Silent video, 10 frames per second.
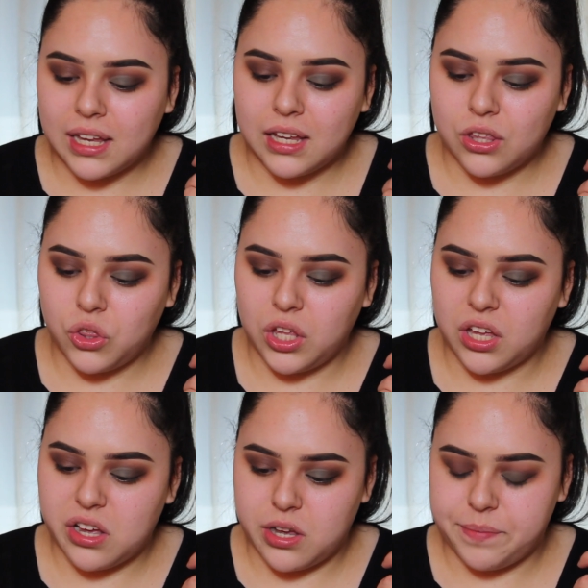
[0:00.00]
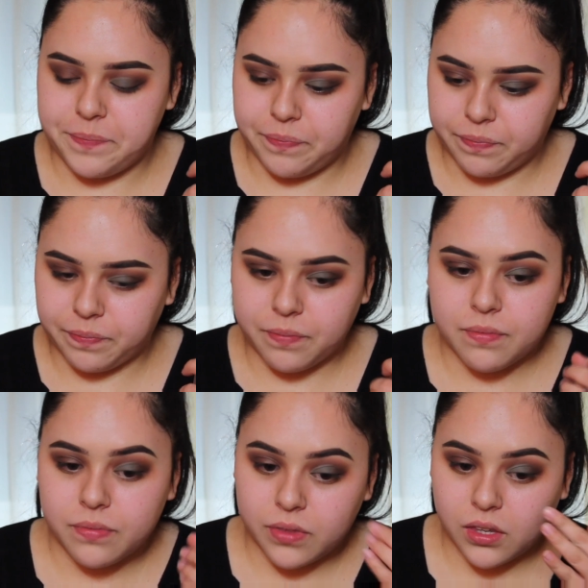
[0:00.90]
like the
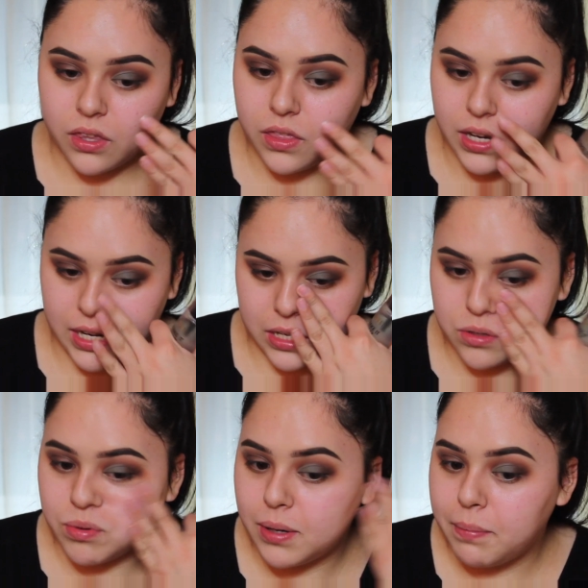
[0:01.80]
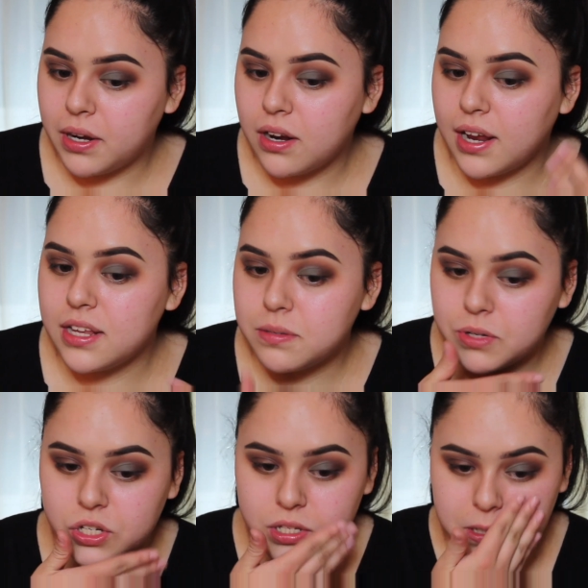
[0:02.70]
NYX one, but not as
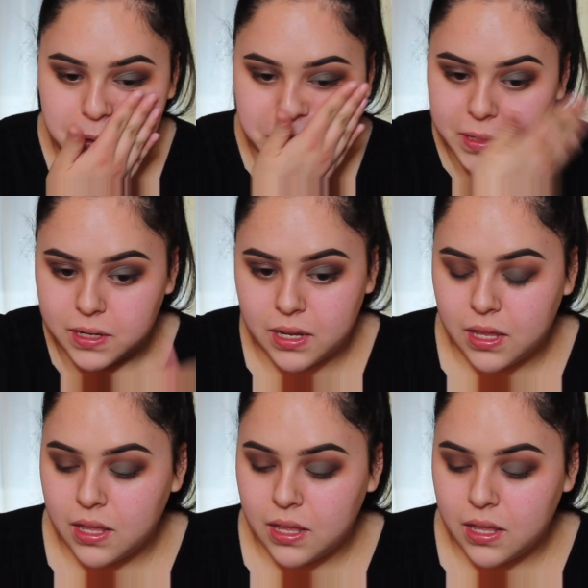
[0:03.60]
much as this one.